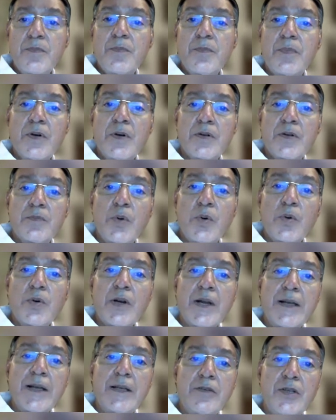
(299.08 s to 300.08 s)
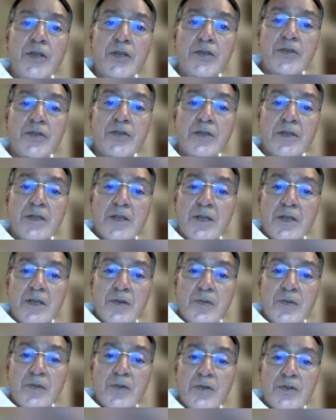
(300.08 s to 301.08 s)
a book like this
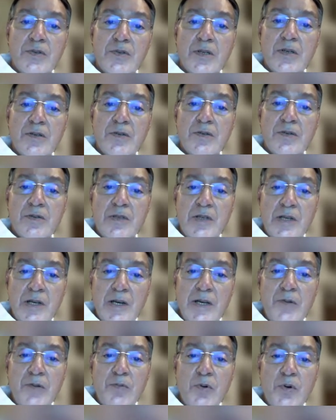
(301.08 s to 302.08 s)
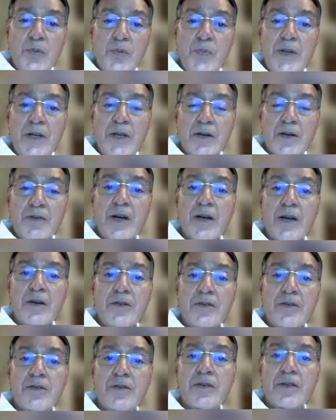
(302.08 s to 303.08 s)
was really would be a
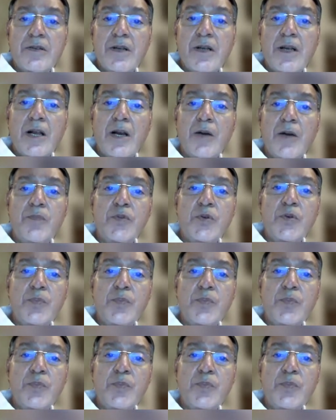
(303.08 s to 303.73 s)
great help to